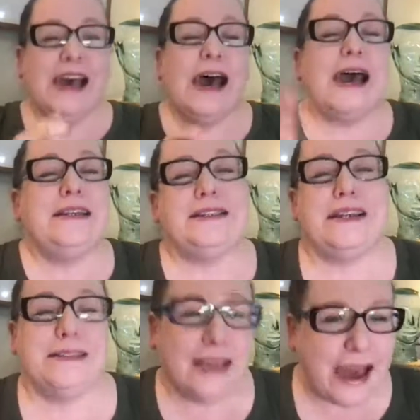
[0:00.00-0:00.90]
I
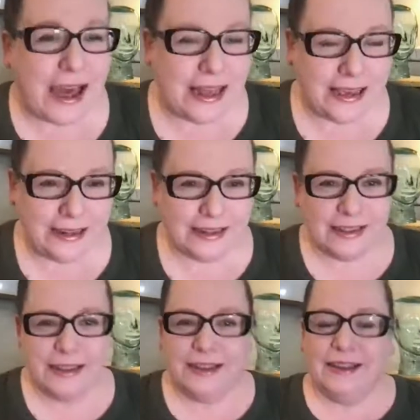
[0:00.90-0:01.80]
just got it.
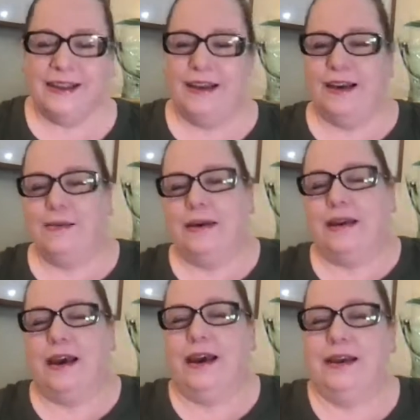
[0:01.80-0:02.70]
Oh my
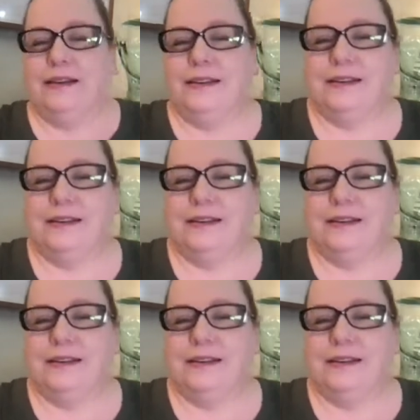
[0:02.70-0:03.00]
god.